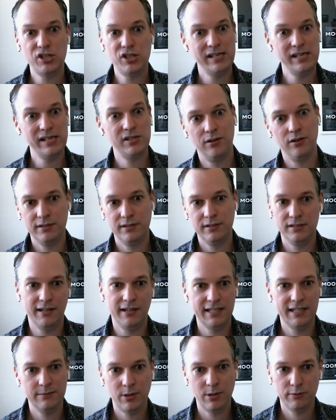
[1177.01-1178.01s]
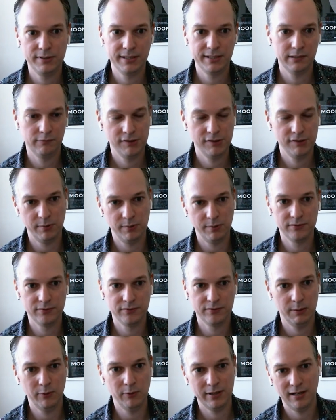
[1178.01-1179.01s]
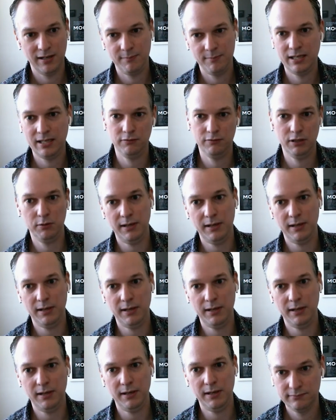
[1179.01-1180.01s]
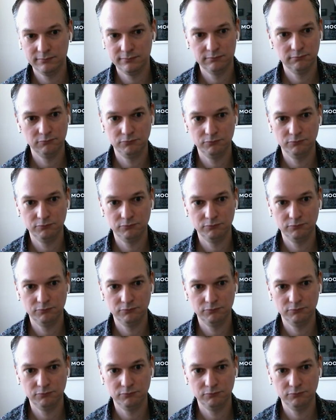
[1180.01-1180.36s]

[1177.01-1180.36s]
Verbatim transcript: JSON that Dynamo is gonna respond to me when I make a request to it